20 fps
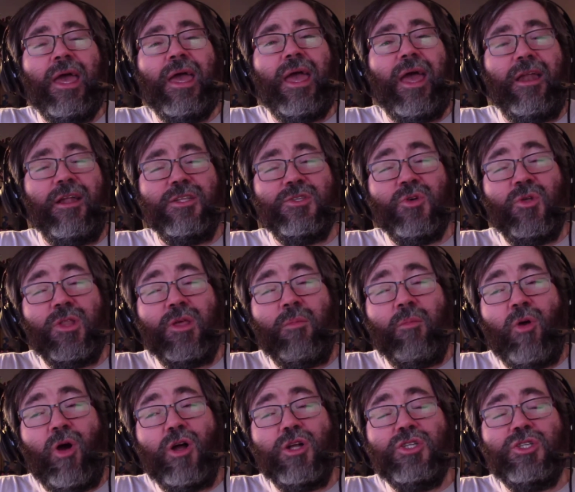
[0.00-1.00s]
and it's only
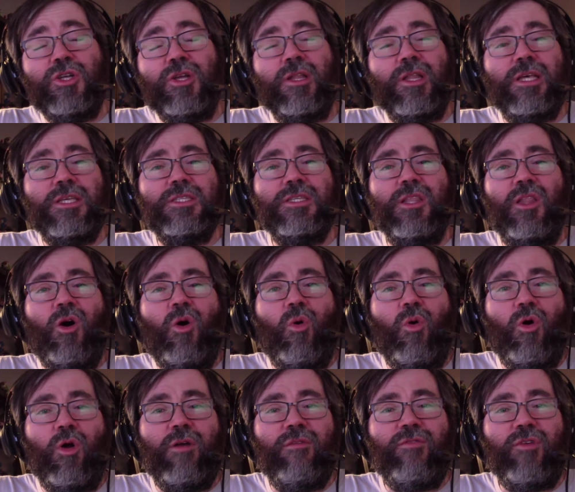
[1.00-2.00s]
marginally
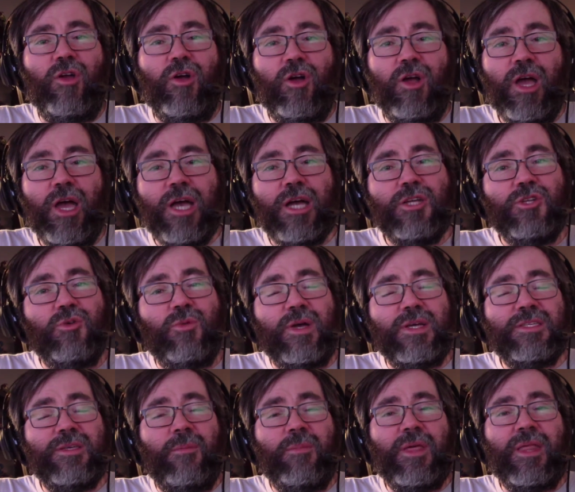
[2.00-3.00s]
slower if you're
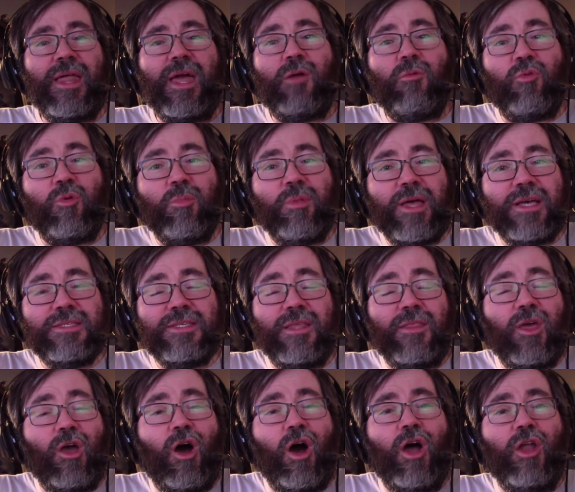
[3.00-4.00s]
doing something like replacing
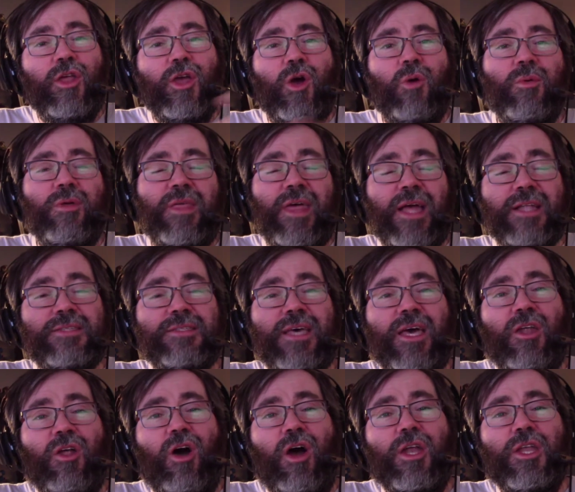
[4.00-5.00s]
the audio with
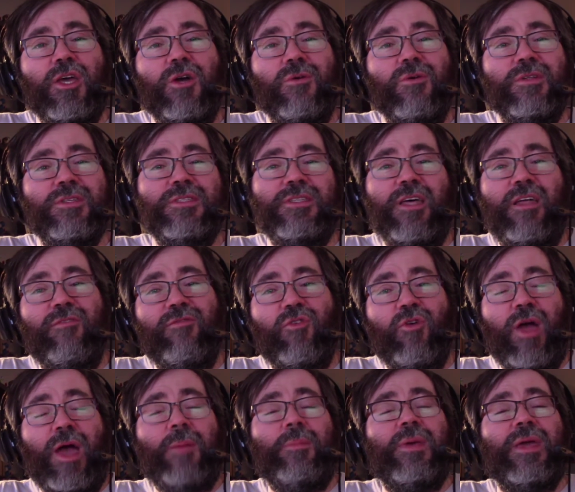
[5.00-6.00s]
headset audio instead of
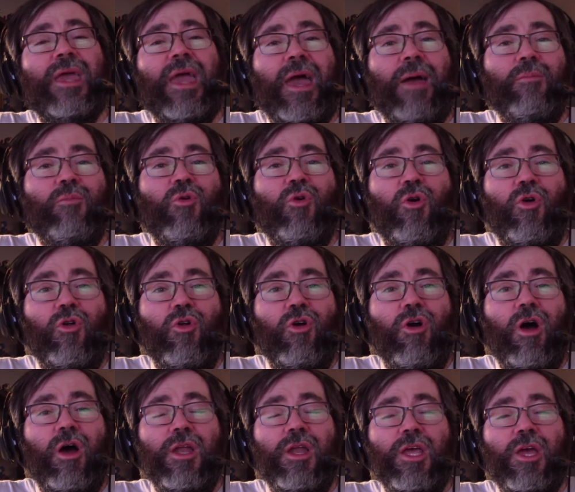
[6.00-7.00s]
crappy camcorder
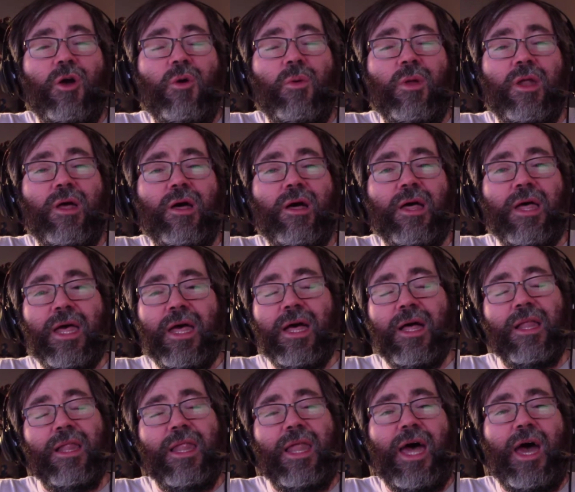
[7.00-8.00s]
audio in a
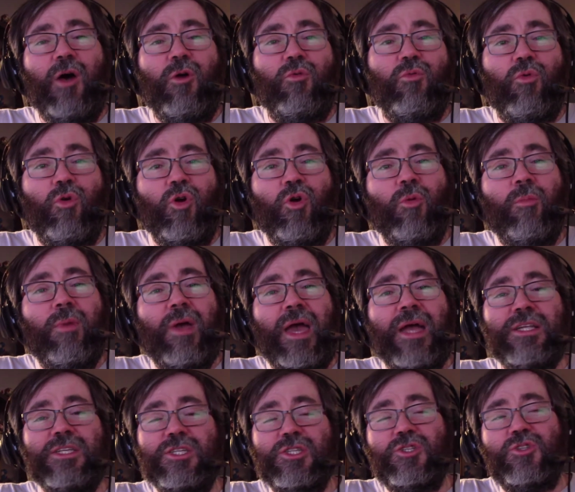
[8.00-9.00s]
loud room
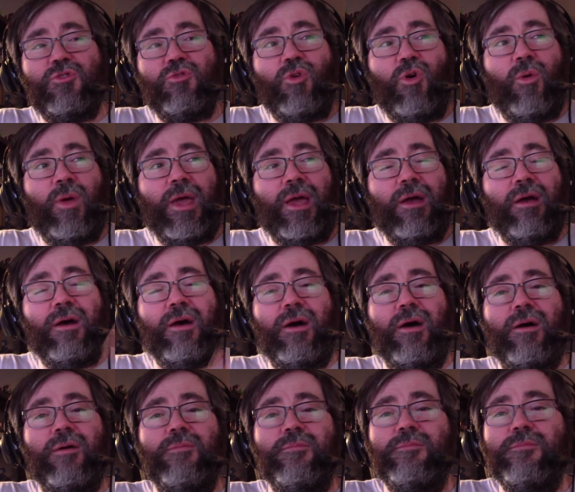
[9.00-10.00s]
and just throwing
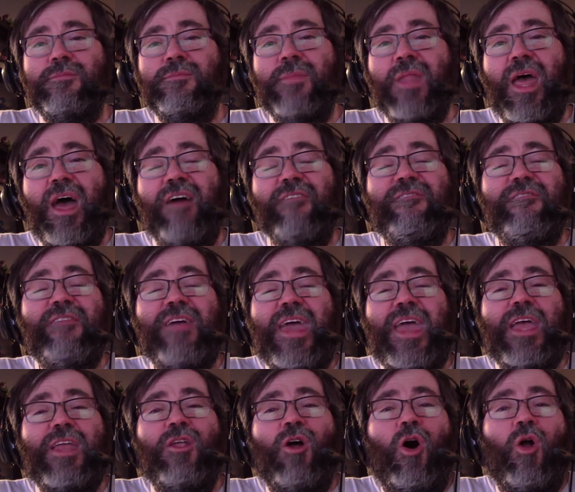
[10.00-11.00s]
a
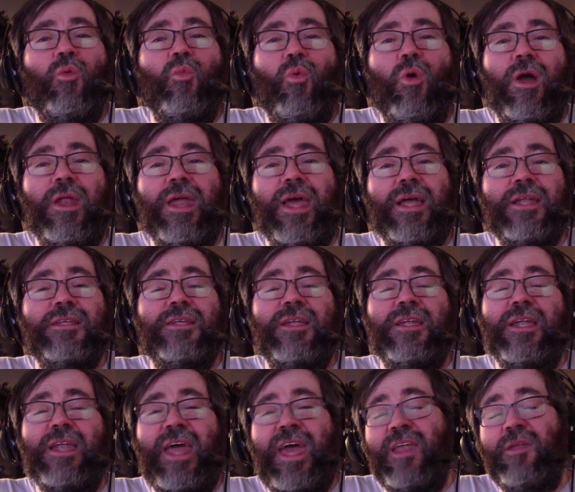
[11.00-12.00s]
fade on one end and
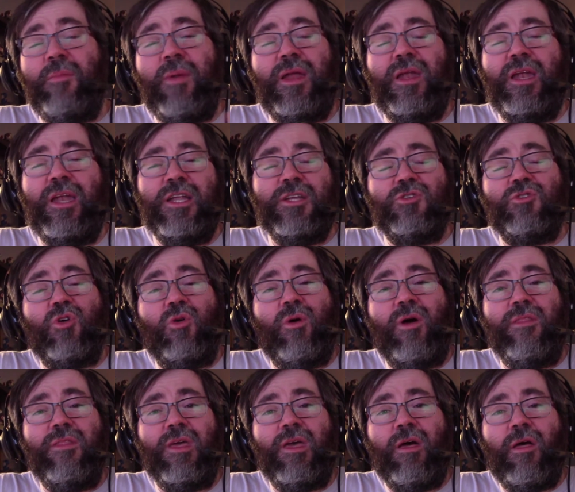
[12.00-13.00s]
an animated intro
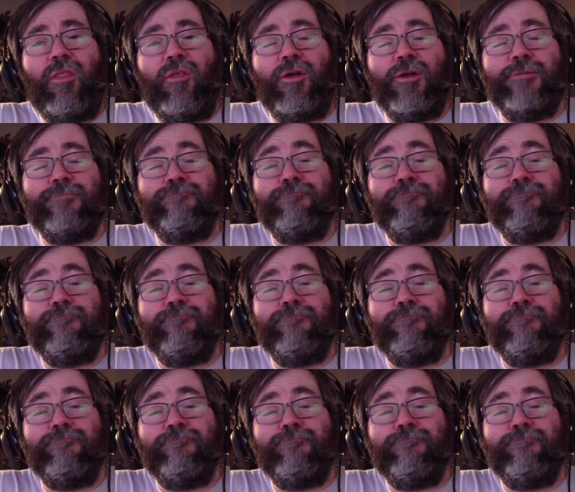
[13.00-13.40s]
on the other.